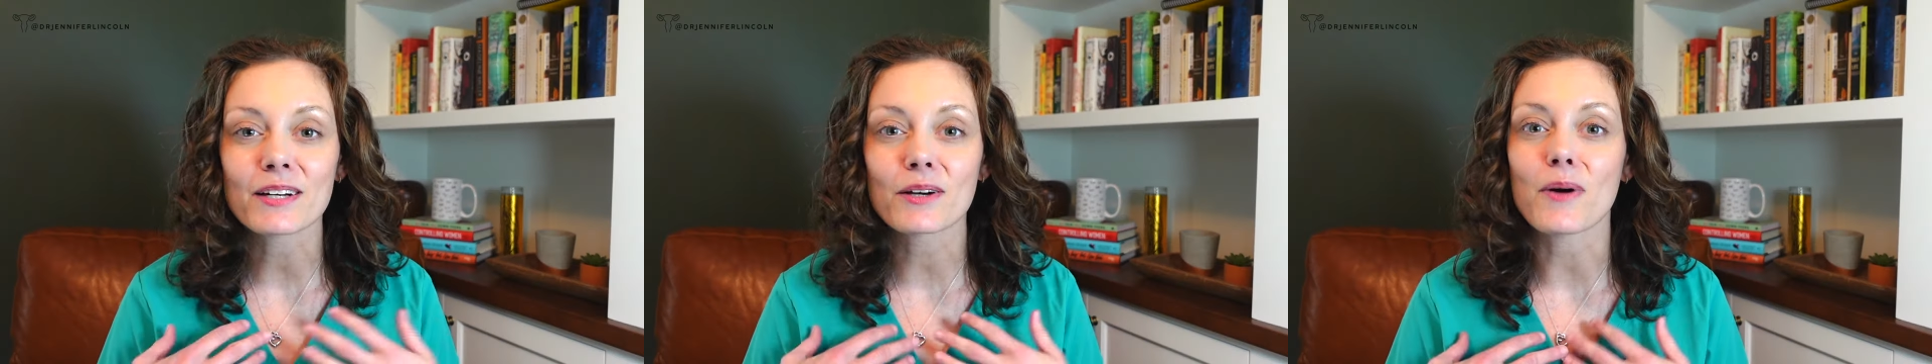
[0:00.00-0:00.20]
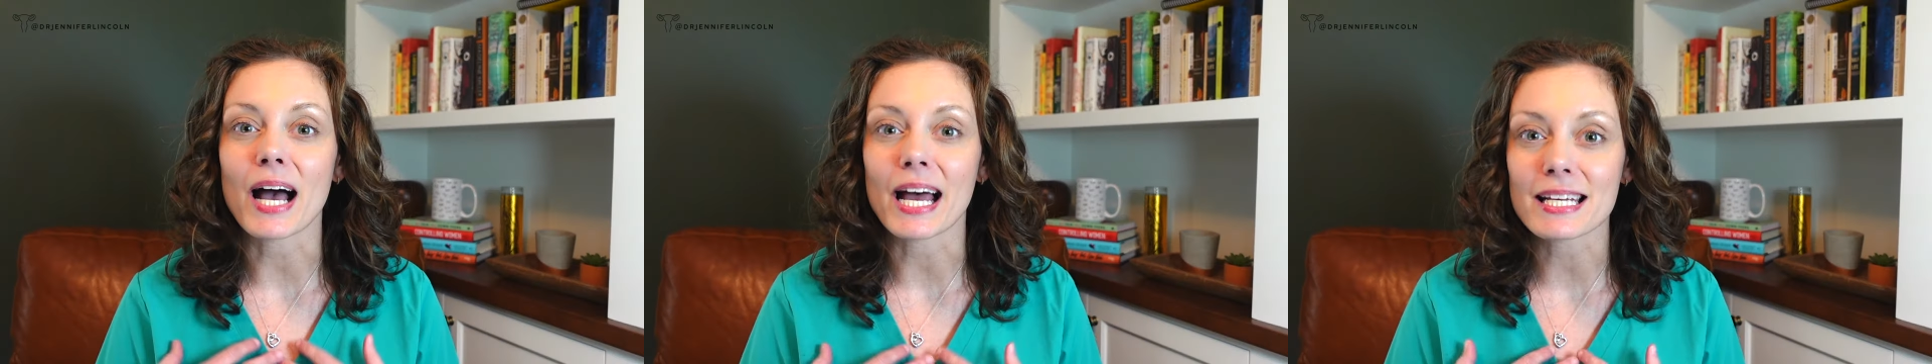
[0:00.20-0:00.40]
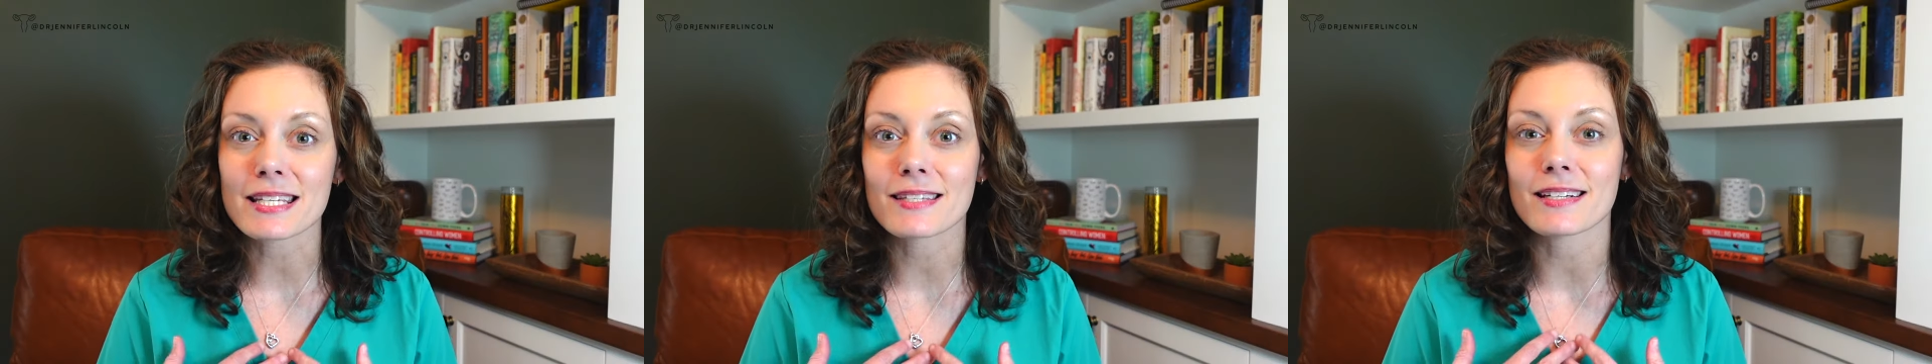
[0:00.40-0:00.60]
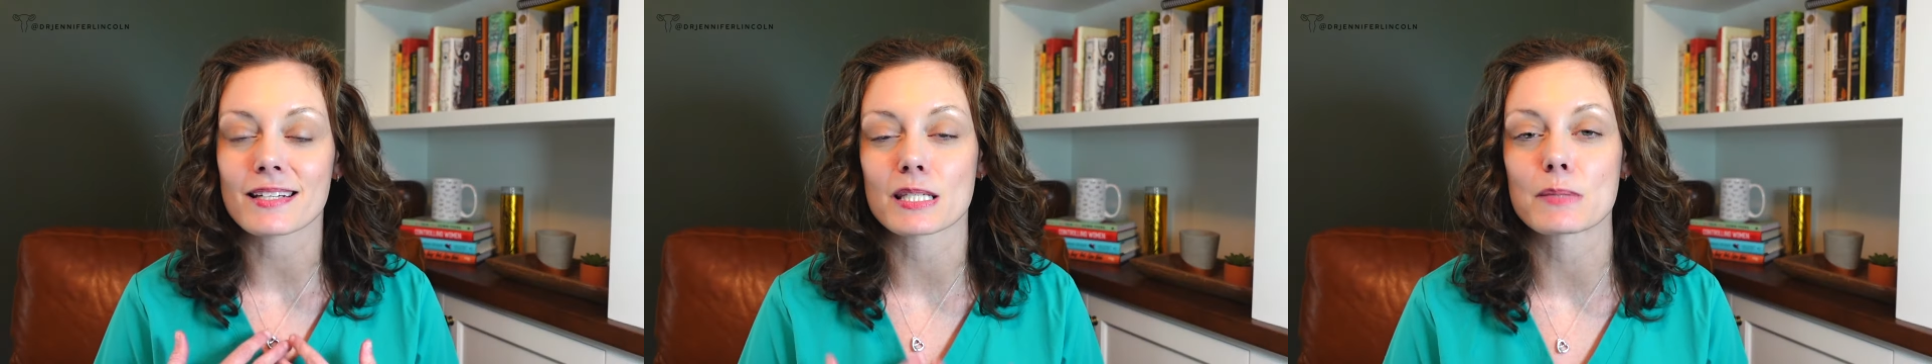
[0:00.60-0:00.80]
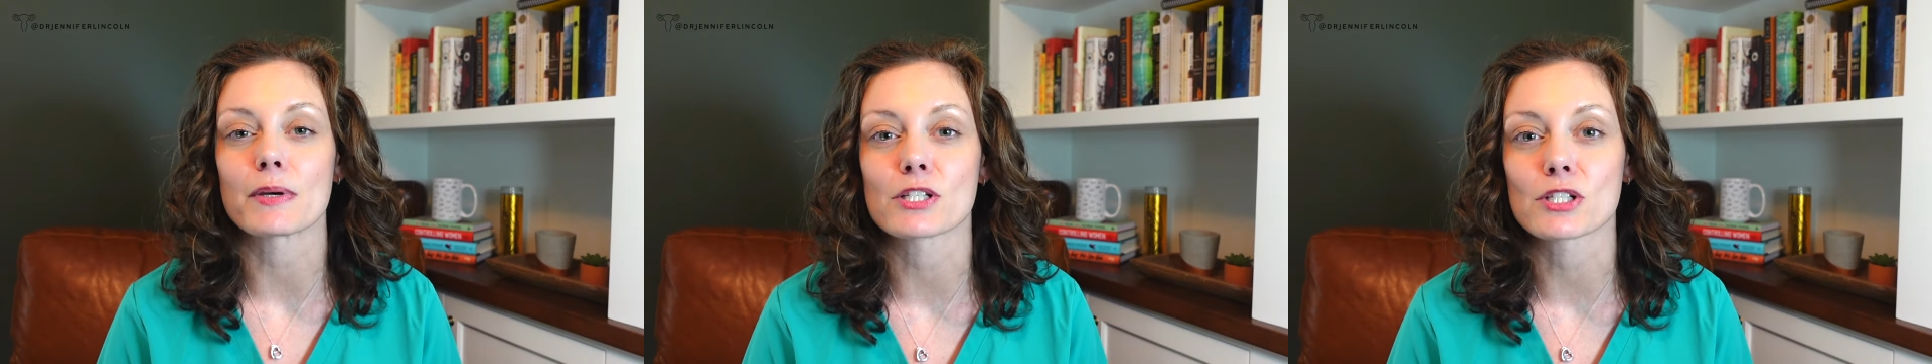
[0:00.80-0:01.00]
know I see
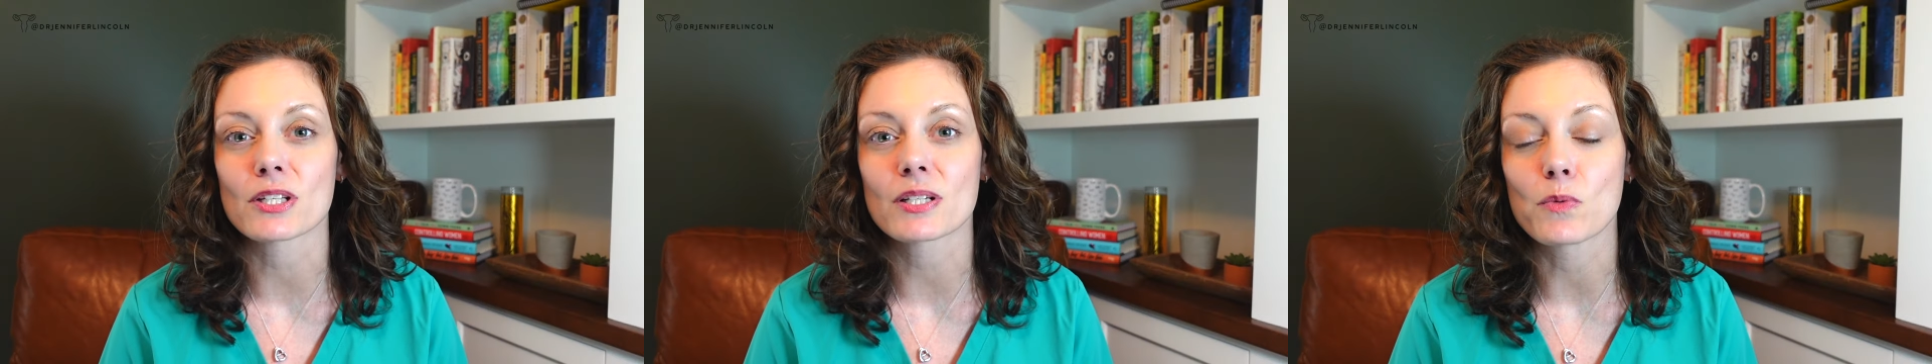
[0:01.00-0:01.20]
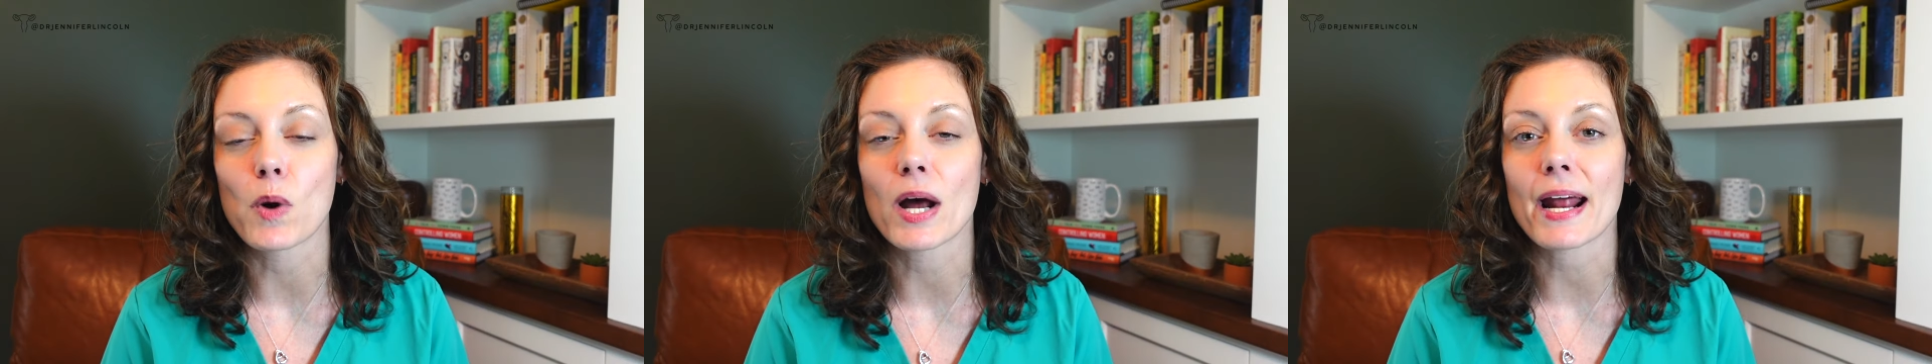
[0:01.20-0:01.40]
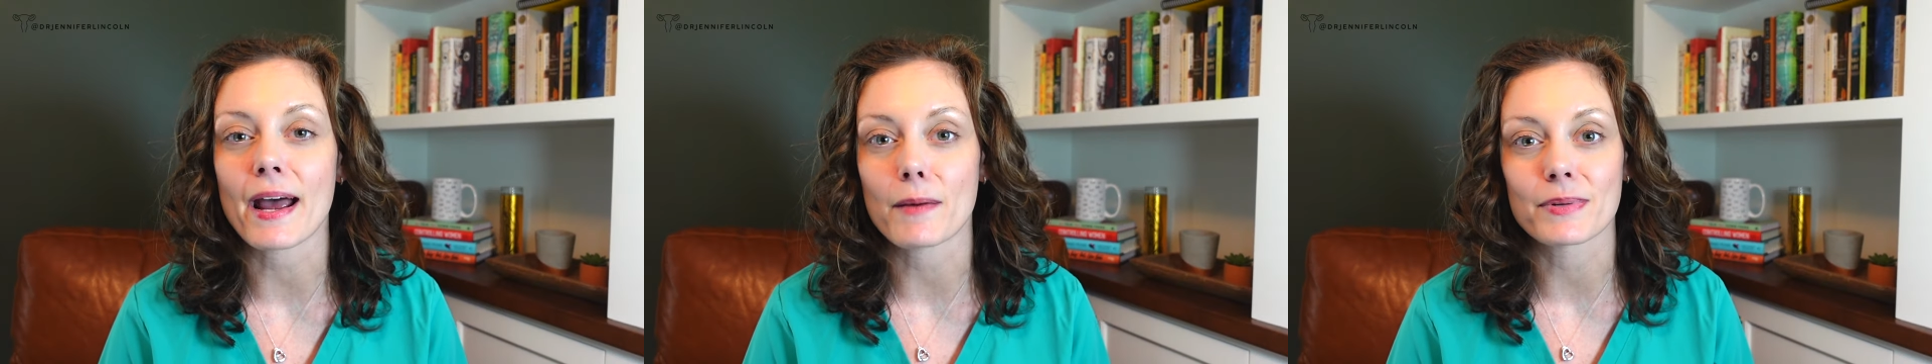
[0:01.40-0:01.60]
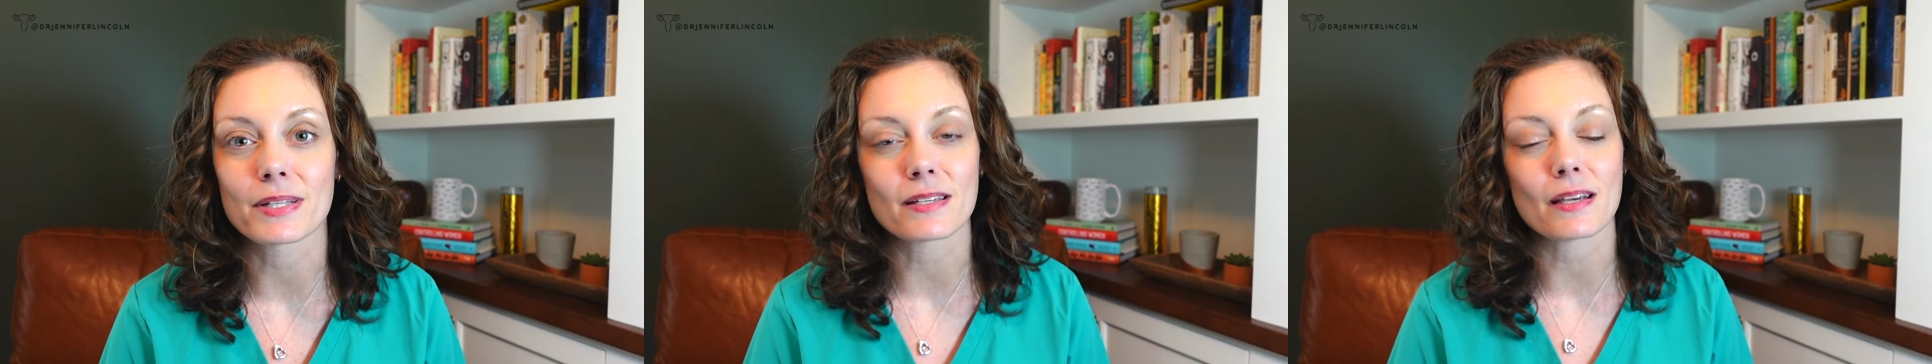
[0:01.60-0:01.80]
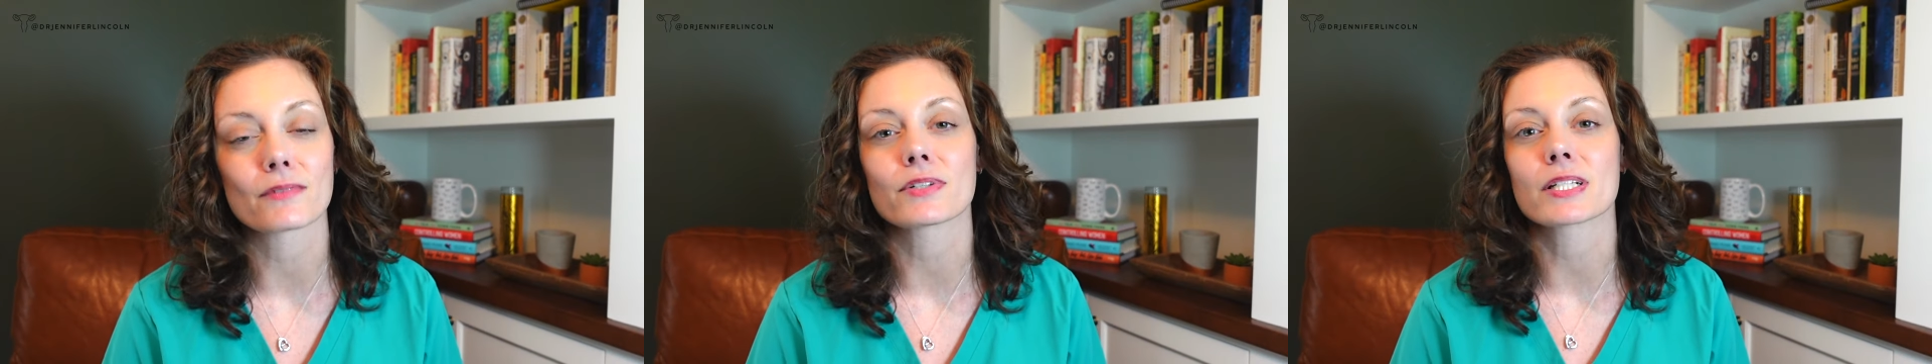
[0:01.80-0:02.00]
especially what
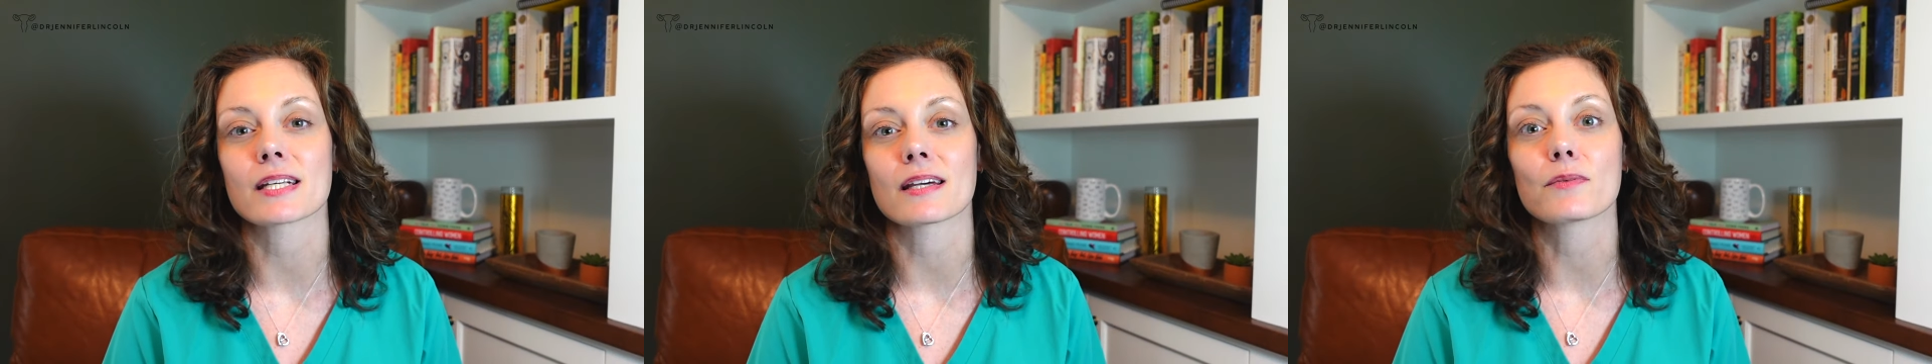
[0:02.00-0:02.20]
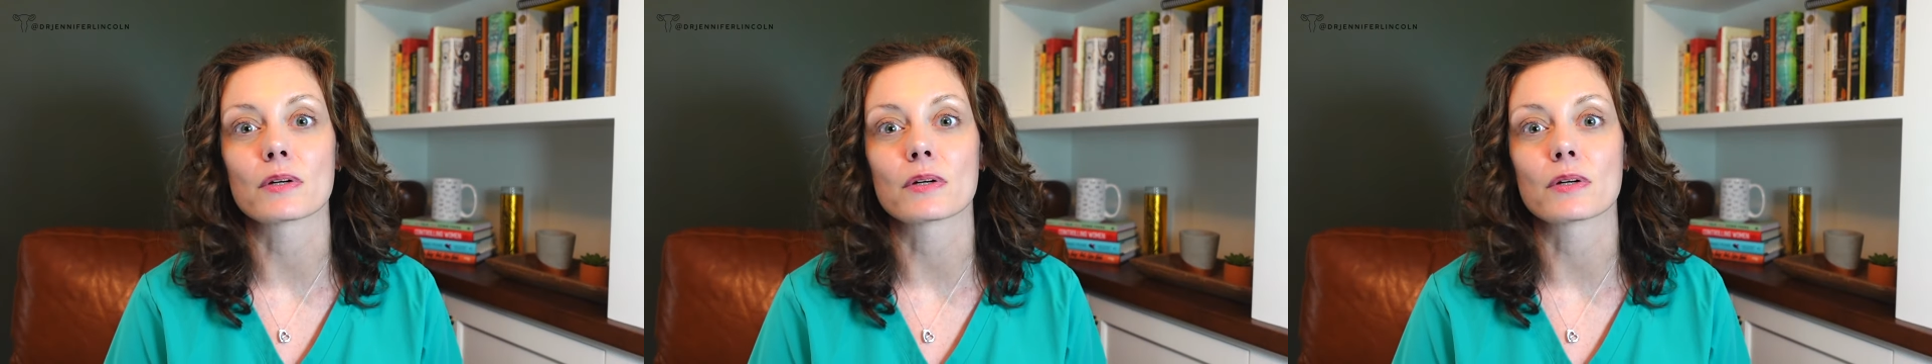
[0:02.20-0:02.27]
happens every day